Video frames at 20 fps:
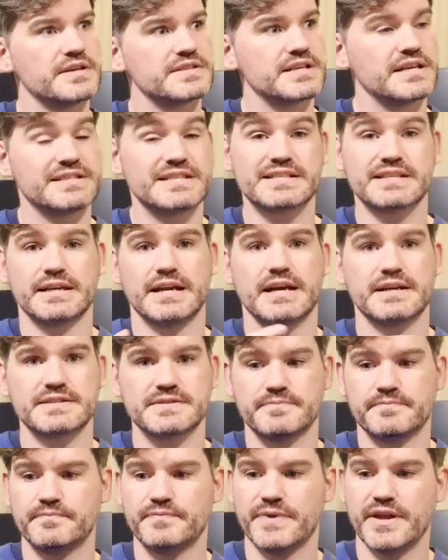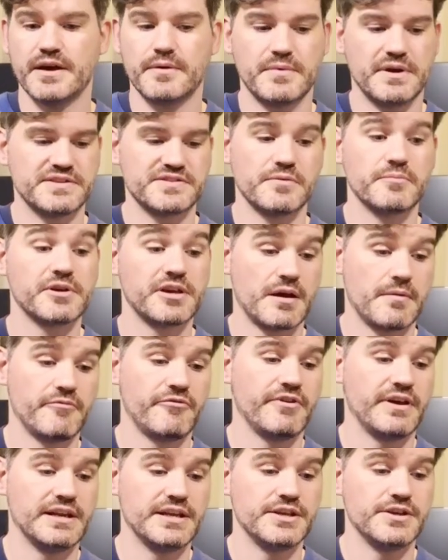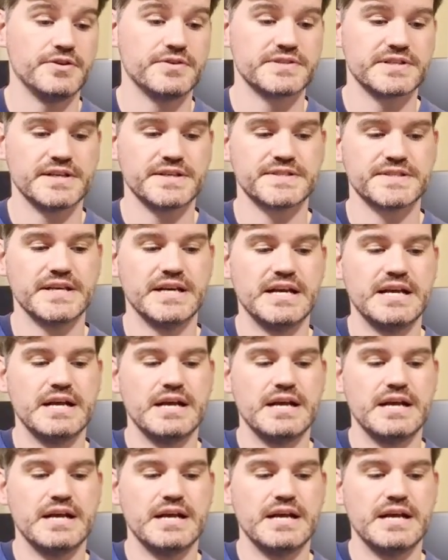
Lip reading: disconnect, and so become fairly useless.